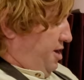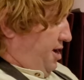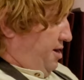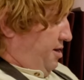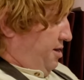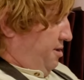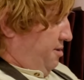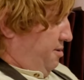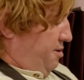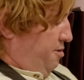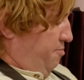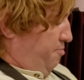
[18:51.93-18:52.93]
kind of
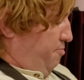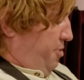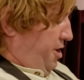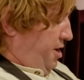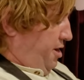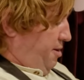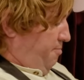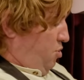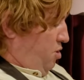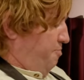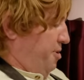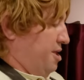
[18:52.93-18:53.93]
picking up
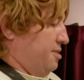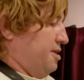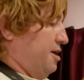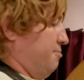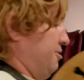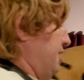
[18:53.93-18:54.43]
more paint than I'm